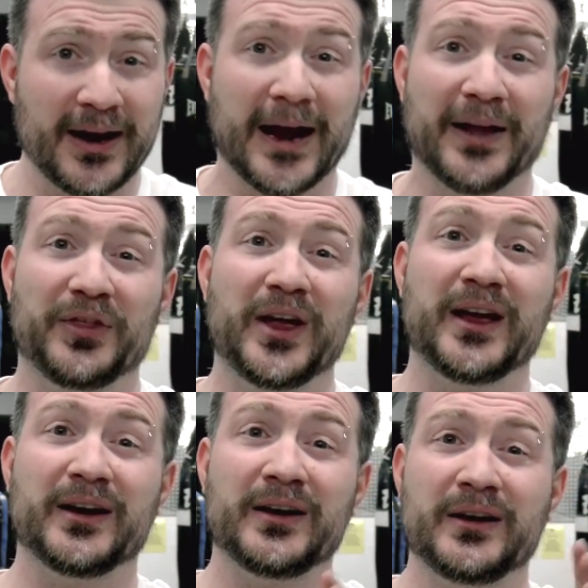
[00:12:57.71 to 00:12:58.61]
and
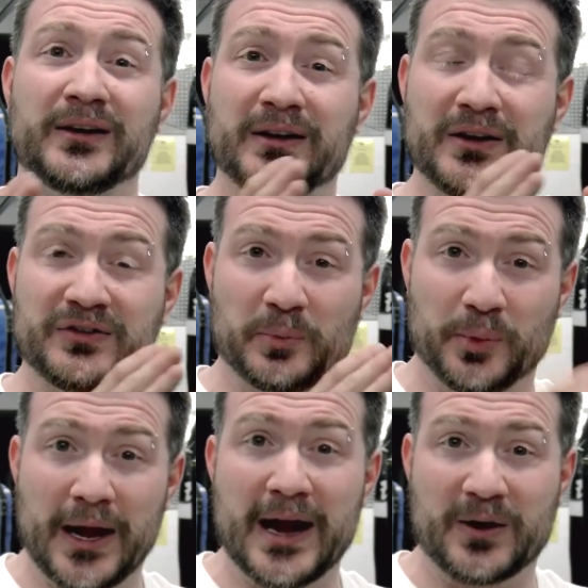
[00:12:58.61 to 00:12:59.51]
then condition
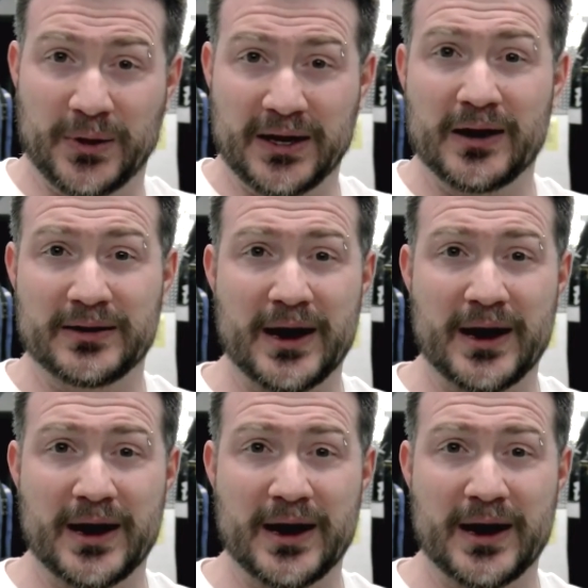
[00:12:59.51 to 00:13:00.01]
black when he got